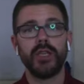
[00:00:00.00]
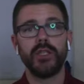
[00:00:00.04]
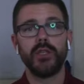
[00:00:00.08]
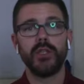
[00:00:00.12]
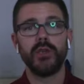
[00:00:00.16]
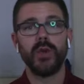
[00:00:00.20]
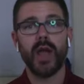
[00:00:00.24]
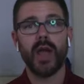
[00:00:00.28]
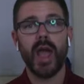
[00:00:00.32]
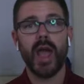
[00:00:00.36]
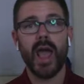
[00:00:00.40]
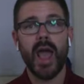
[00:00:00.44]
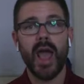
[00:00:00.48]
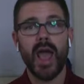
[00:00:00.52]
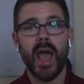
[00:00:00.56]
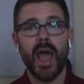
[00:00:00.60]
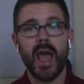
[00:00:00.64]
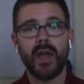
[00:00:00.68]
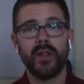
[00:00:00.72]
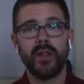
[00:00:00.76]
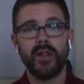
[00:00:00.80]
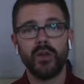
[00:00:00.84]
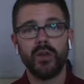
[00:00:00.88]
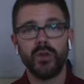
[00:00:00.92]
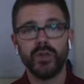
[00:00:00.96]
to
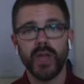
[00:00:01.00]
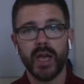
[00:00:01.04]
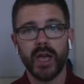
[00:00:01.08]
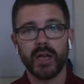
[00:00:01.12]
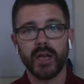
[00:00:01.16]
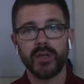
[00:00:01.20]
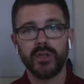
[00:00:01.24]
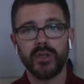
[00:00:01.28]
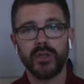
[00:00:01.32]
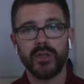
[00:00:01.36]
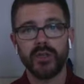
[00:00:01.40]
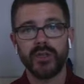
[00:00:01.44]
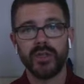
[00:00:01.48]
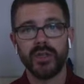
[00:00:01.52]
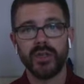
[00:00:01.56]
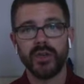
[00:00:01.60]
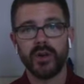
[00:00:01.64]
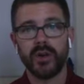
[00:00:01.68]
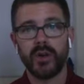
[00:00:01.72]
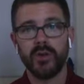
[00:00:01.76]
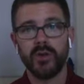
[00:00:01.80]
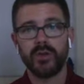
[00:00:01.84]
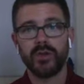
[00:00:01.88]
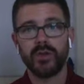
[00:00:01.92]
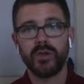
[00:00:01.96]
add those extra
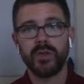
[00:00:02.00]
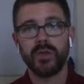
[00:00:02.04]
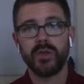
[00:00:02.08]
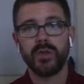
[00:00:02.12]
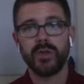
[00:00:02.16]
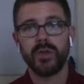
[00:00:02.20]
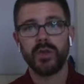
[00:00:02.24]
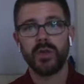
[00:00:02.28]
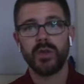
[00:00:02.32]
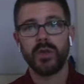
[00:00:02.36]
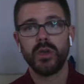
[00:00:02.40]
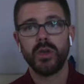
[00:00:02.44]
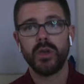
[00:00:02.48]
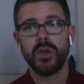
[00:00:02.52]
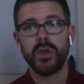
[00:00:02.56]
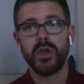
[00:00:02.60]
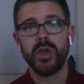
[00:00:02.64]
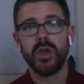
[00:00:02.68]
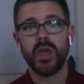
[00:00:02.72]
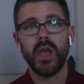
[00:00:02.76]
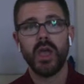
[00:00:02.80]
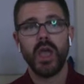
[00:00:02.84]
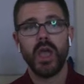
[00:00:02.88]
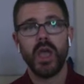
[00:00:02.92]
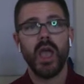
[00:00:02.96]
zeros.
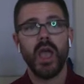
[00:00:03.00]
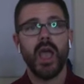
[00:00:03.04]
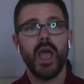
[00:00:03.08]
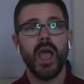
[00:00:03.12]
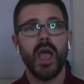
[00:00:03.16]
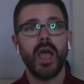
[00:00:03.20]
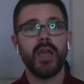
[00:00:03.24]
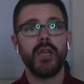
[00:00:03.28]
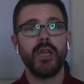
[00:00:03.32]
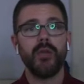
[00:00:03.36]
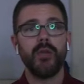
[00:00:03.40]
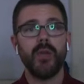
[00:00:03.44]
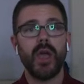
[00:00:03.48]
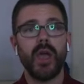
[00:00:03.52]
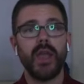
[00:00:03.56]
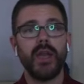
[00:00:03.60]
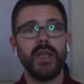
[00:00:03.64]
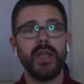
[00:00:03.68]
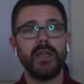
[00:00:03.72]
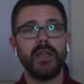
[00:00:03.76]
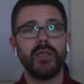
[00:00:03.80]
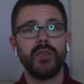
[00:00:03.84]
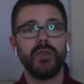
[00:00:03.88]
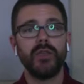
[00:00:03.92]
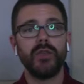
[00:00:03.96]
And you may
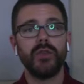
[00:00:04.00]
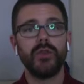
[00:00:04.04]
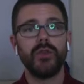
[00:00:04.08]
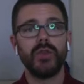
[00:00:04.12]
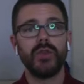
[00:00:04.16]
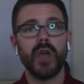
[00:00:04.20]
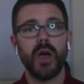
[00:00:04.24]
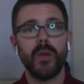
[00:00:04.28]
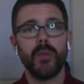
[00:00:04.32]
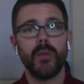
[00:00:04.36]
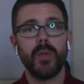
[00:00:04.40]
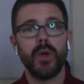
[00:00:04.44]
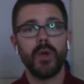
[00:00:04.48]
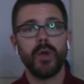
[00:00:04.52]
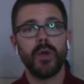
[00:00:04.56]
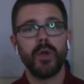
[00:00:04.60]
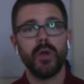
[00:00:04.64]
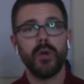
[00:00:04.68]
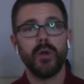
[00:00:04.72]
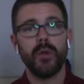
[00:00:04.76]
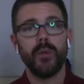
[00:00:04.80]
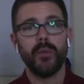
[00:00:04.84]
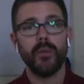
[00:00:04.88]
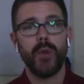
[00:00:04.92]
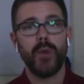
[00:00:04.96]
need to do some
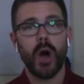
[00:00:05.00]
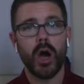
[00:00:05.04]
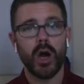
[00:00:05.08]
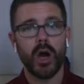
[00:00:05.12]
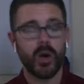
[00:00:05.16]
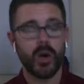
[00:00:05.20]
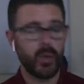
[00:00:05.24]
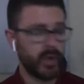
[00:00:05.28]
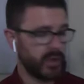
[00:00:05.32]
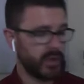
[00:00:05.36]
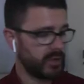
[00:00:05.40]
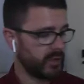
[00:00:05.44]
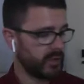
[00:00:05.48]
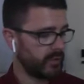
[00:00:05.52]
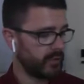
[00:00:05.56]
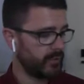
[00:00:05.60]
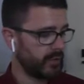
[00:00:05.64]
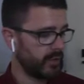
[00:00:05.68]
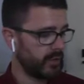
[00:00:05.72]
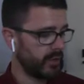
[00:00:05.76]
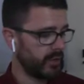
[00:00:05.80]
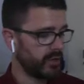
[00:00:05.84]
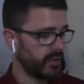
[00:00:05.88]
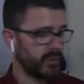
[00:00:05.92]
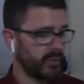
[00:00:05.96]
borrowing. So
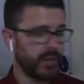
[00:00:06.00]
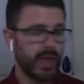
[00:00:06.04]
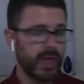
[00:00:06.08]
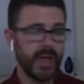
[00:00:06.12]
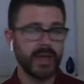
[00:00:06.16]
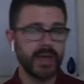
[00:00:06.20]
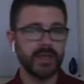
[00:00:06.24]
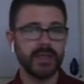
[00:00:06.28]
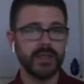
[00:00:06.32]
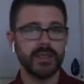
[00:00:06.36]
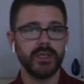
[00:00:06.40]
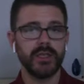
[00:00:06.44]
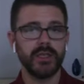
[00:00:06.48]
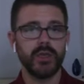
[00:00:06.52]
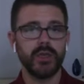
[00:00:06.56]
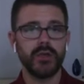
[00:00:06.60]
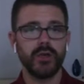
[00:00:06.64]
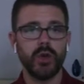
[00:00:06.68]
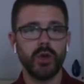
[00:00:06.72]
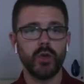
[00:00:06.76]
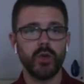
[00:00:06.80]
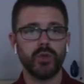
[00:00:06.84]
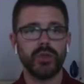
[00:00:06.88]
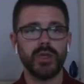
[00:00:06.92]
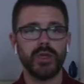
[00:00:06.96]
fill those blanks into your
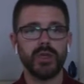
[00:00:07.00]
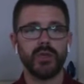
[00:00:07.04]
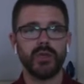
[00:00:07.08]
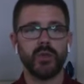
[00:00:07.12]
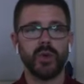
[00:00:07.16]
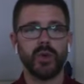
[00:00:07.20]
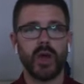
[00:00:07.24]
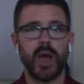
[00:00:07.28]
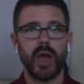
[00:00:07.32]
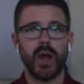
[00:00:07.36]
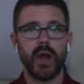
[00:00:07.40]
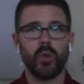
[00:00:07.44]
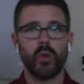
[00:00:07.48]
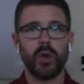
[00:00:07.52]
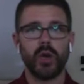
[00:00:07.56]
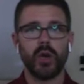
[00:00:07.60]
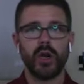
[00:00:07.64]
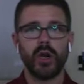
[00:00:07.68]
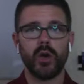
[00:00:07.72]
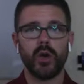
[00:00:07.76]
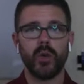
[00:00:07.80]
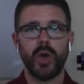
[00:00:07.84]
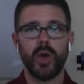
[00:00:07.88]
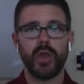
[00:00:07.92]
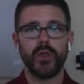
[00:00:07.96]
notes as we're kind of
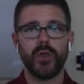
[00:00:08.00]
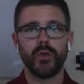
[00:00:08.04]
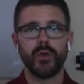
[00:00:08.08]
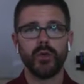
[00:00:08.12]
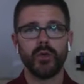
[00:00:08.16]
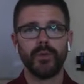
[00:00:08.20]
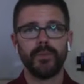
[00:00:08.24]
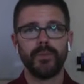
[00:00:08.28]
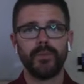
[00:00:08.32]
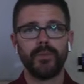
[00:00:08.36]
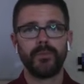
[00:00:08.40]
working our way through.